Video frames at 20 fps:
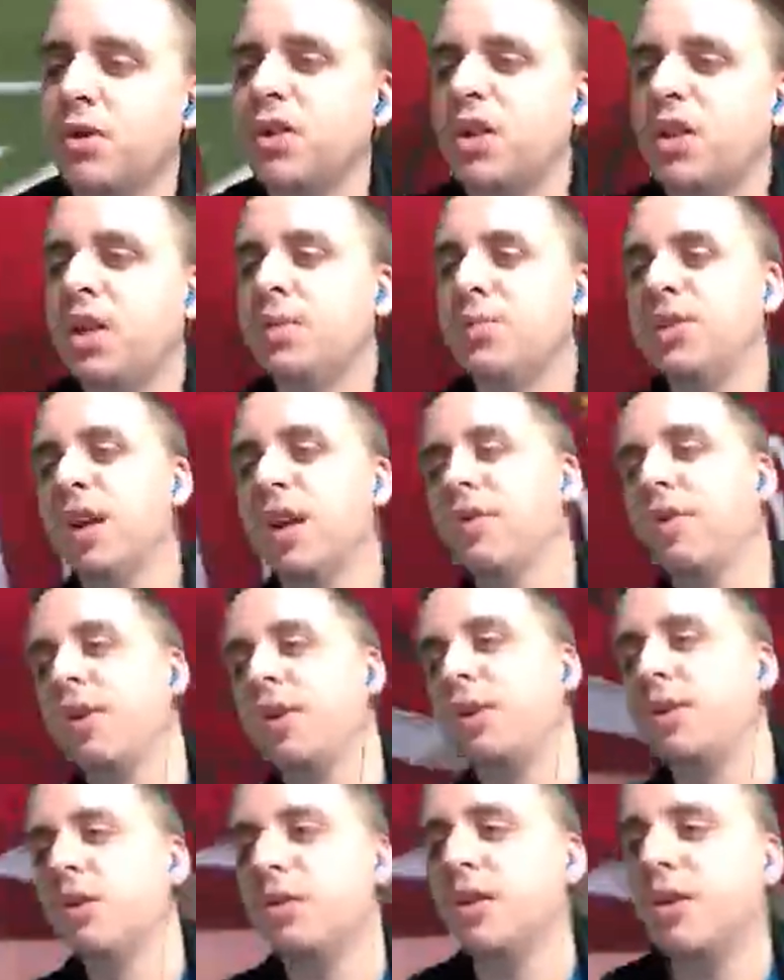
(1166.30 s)
those teams have
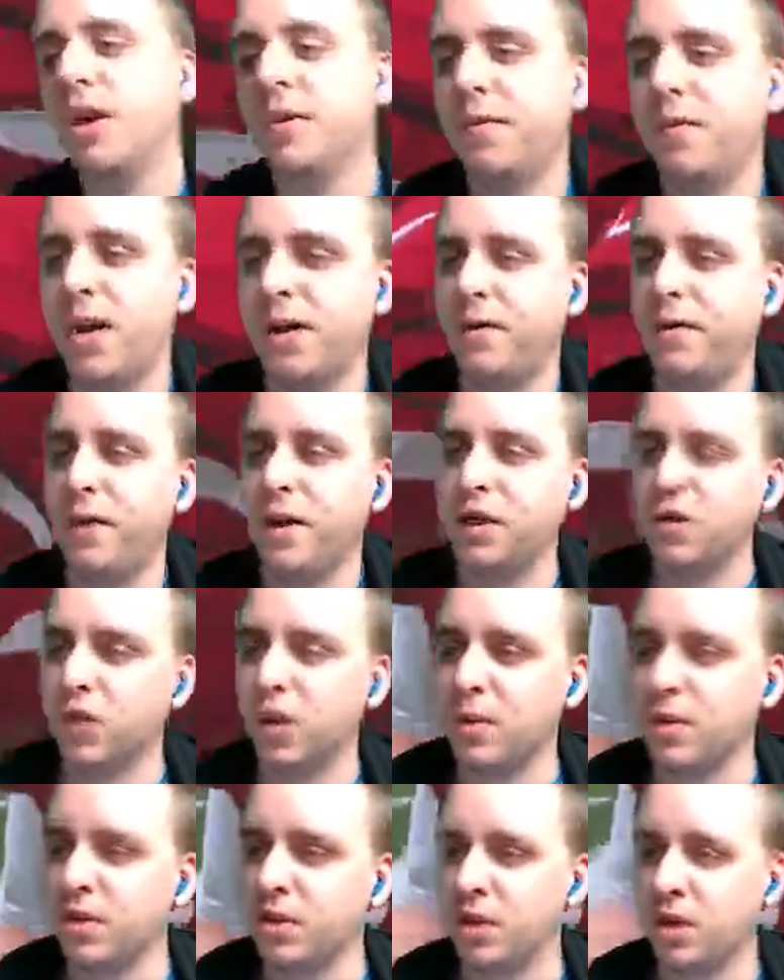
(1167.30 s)
a good enough offense
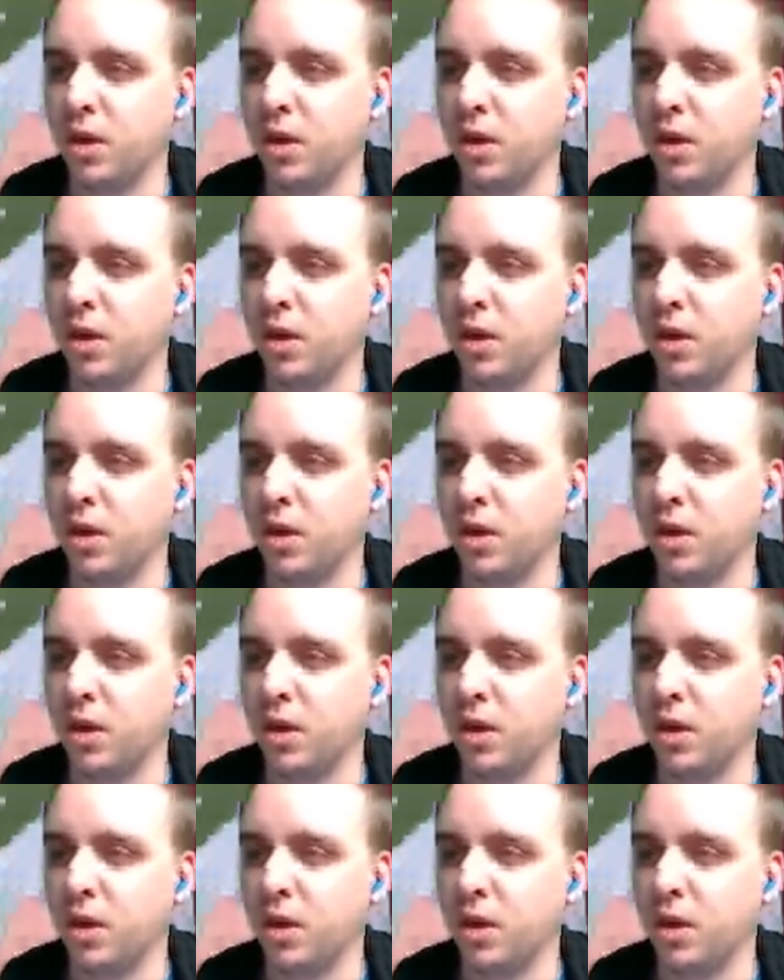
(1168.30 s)
for him